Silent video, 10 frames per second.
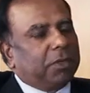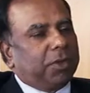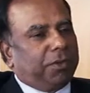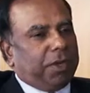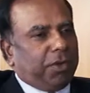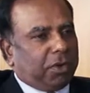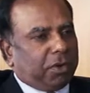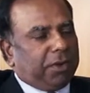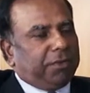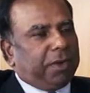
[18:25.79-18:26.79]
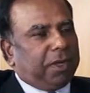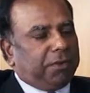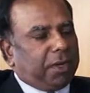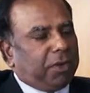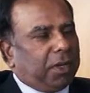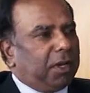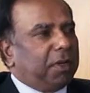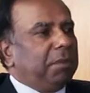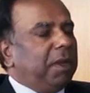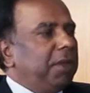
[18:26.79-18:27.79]
So when you are confident, when you
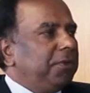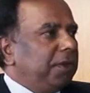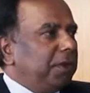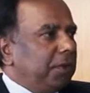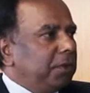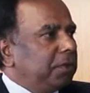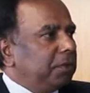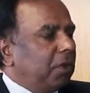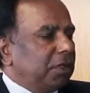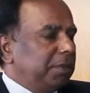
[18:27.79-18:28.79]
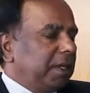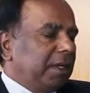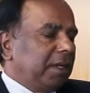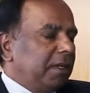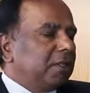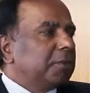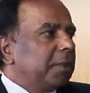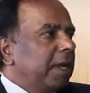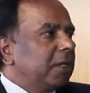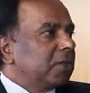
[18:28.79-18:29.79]
have the belief in you, automatically
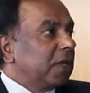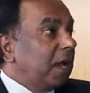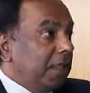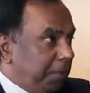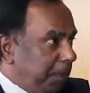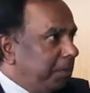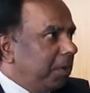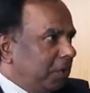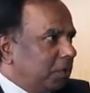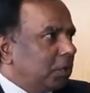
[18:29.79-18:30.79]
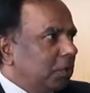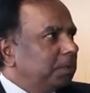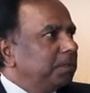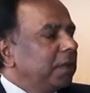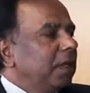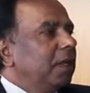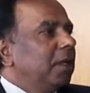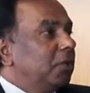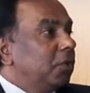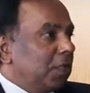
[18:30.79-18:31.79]
inspires other people also
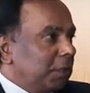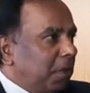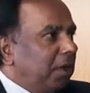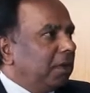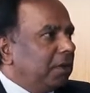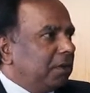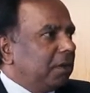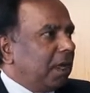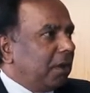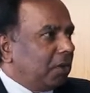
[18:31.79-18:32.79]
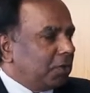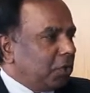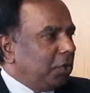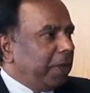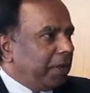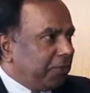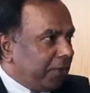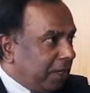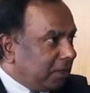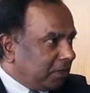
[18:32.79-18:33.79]
to respond, and also you make
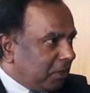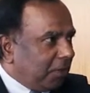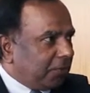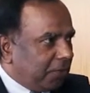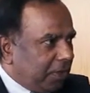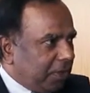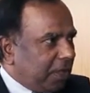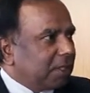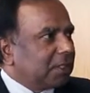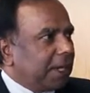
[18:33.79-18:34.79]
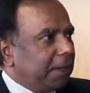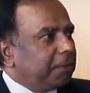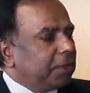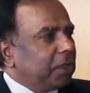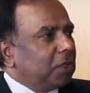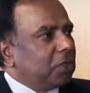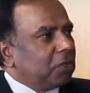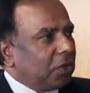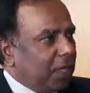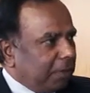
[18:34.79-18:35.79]
friends of that type.
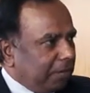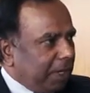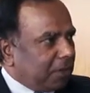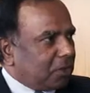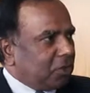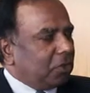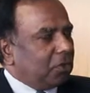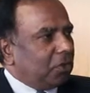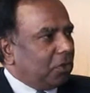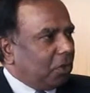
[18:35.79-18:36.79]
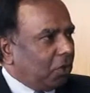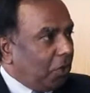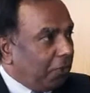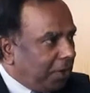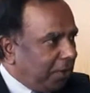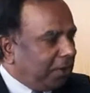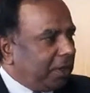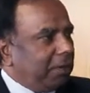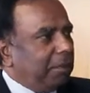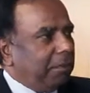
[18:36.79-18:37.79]
So that makes you go
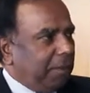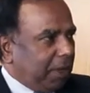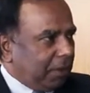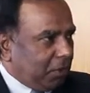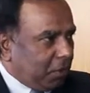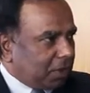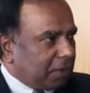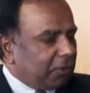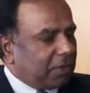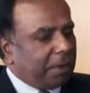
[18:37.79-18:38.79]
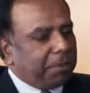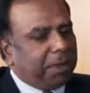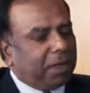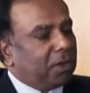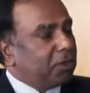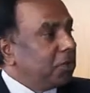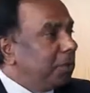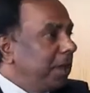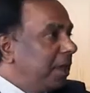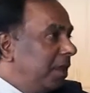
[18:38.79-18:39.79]
forward, make yourself happy, and also
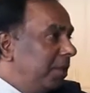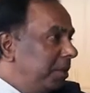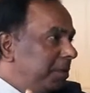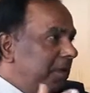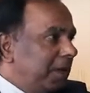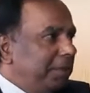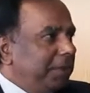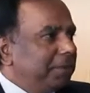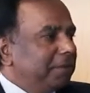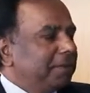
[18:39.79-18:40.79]
you make other people happy.